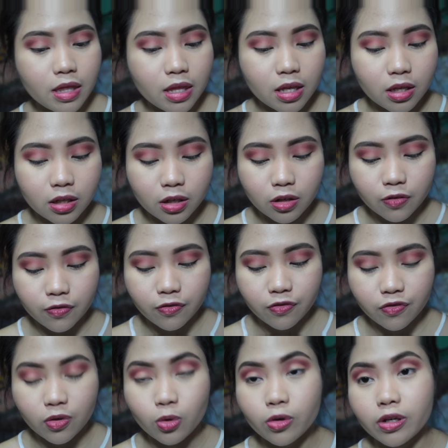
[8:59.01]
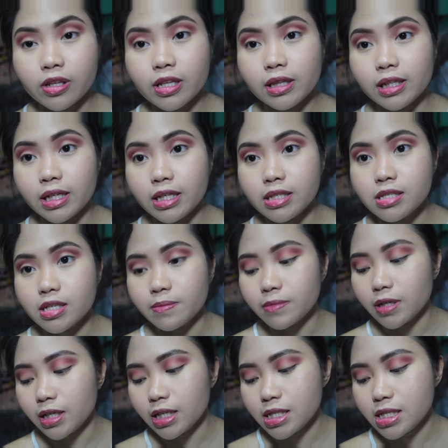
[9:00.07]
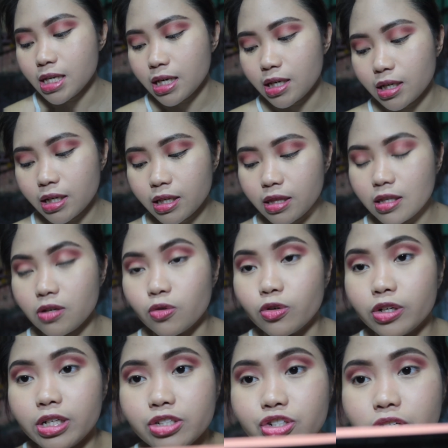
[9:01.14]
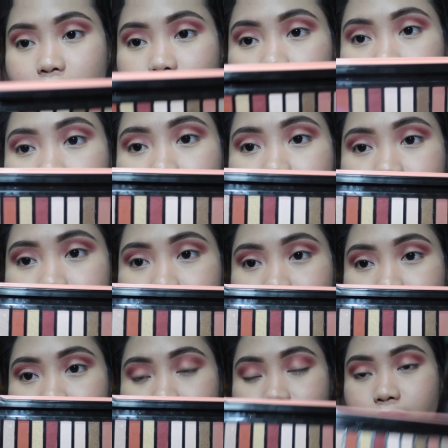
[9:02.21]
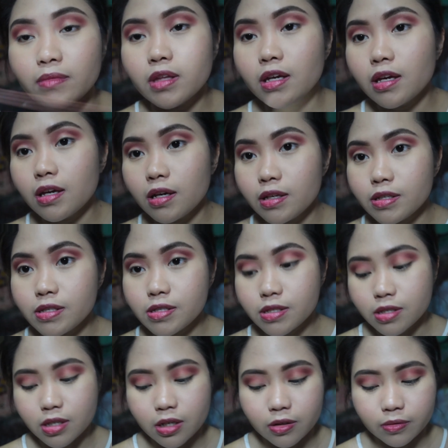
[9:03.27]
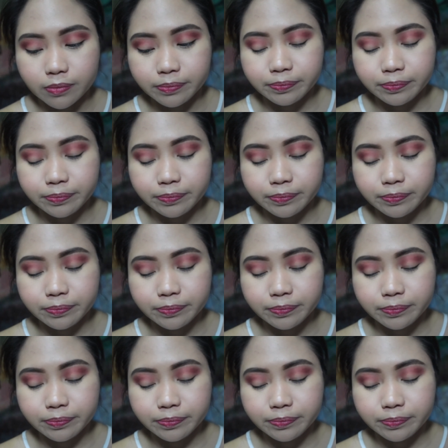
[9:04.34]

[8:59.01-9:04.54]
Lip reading: Then for the lids, I'm gonna take the orange color. So,